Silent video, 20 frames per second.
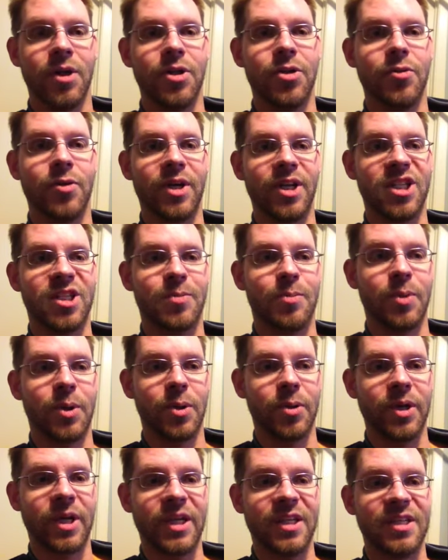to
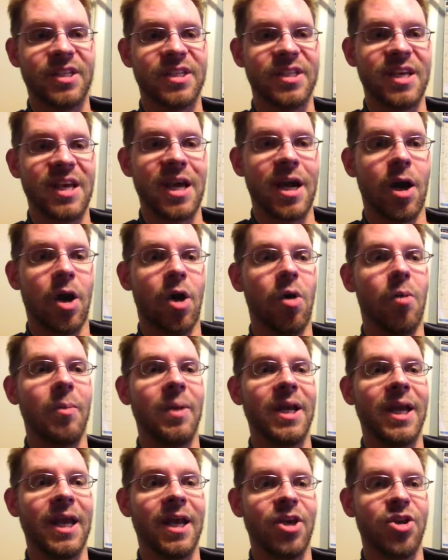experience the
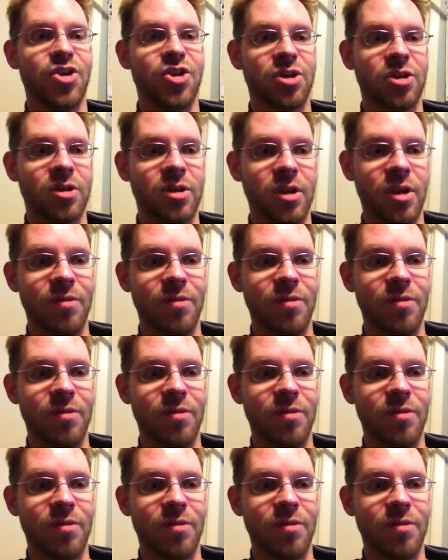culmination